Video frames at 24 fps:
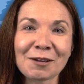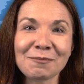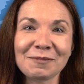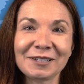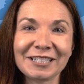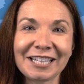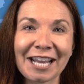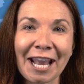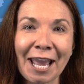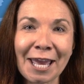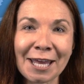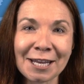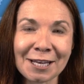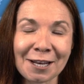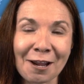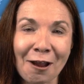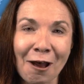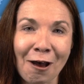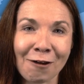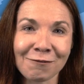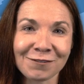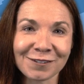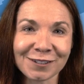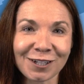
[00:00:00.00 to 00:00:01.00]
up in Canada
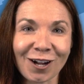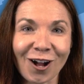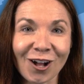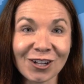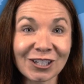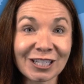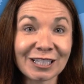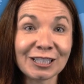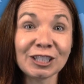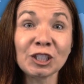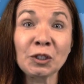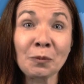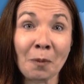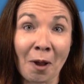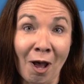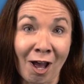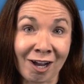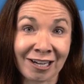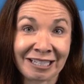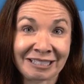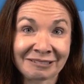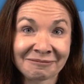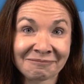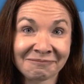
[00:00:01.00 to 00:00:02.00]
often call it,
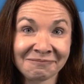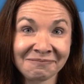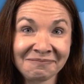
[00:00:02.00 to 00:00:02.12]
Lubbock.